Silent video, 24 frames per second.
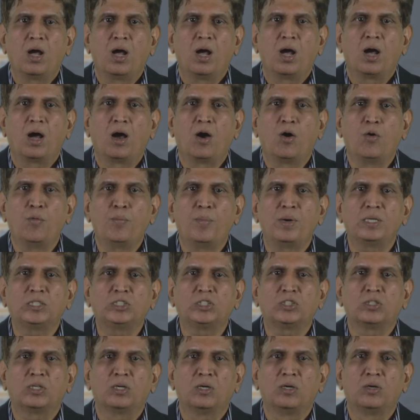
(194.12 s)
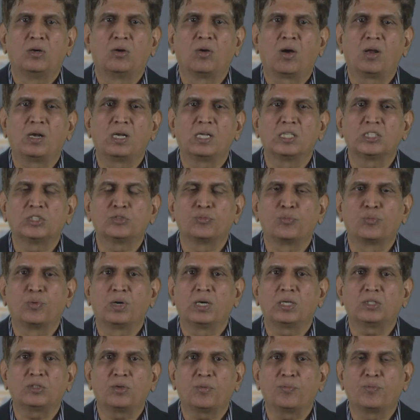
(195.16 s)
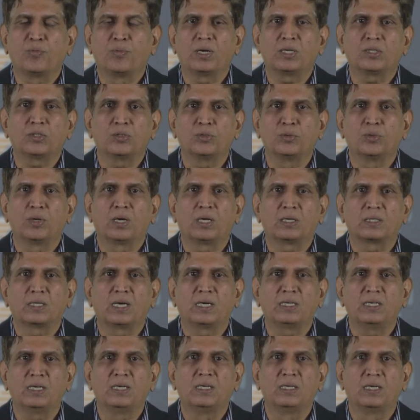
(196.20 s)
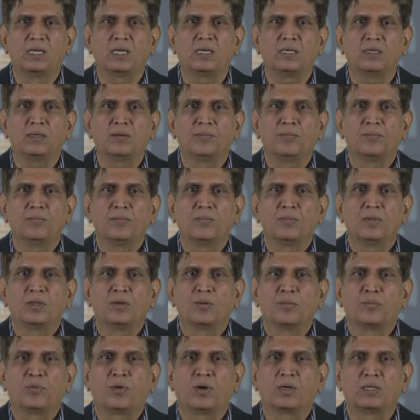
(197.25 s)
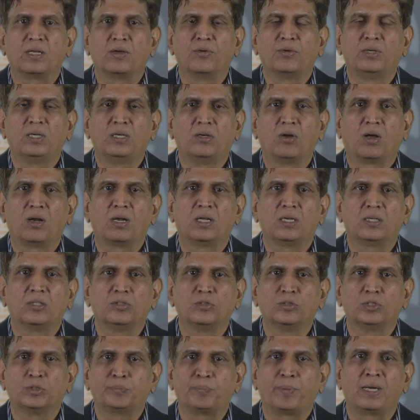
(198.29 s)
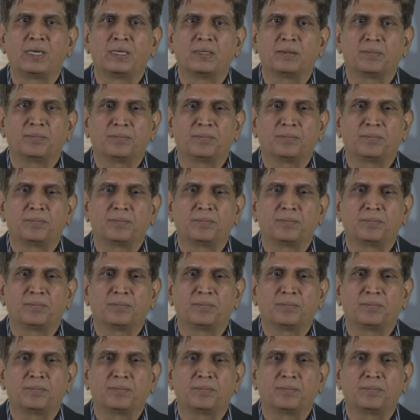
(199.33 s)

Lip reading: how much dollars worth of work you are getting done for every dollar you spent.